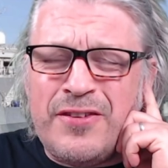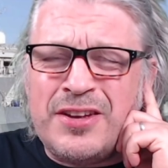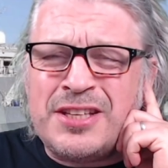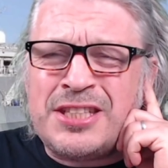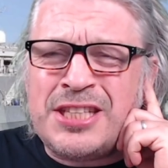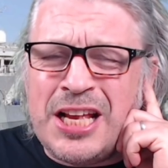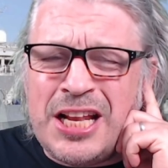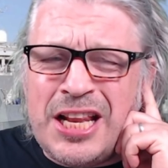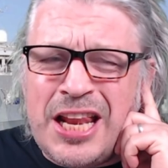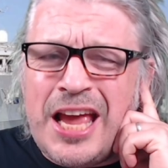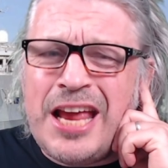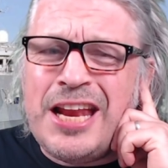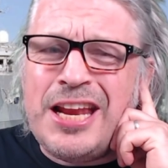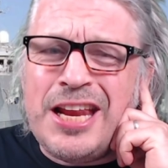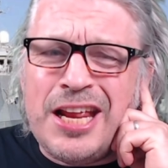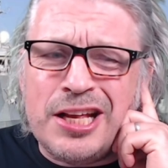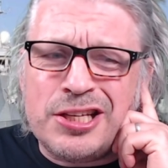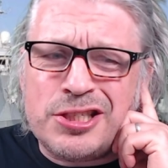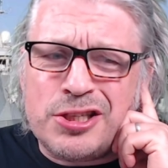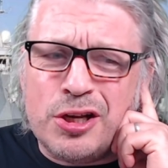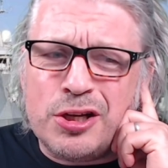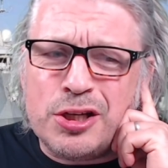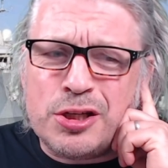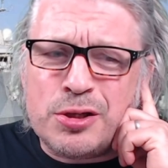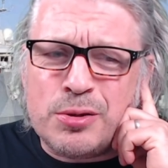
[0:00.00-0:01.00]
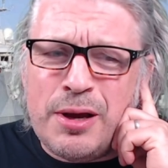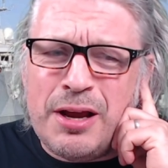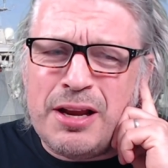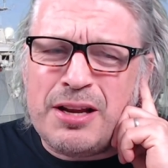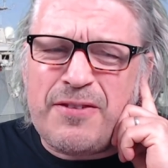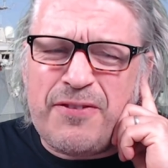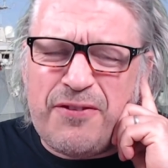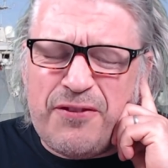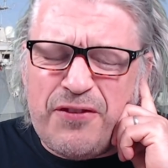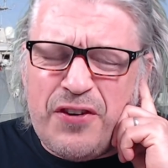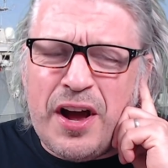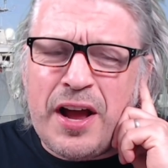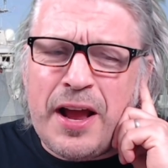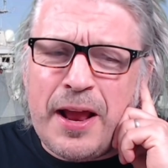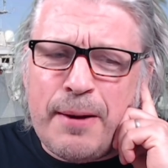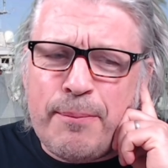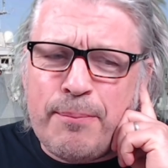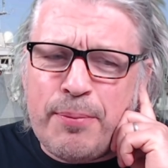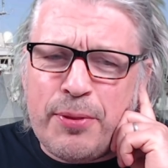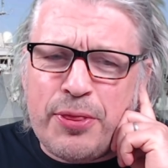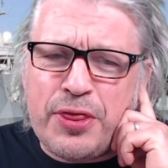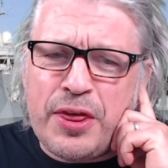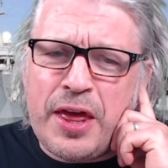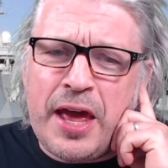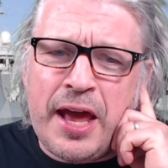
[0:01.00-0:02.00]
Have you seen idiots on Twitter? It's
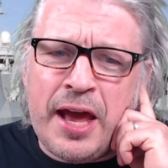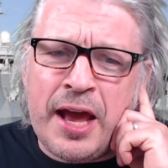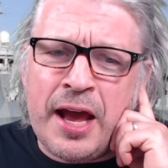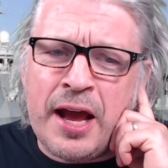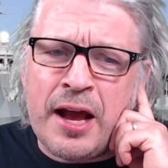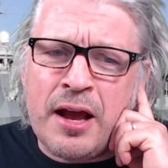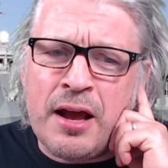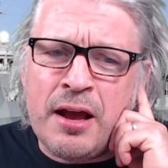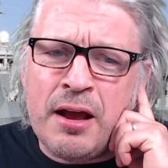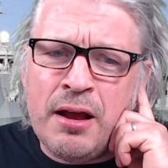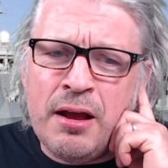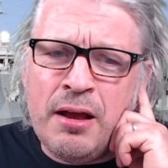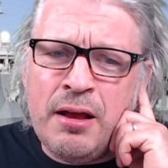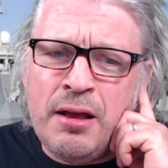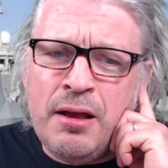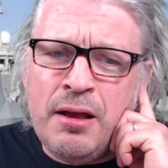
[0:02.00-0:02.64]
fucking pathetic.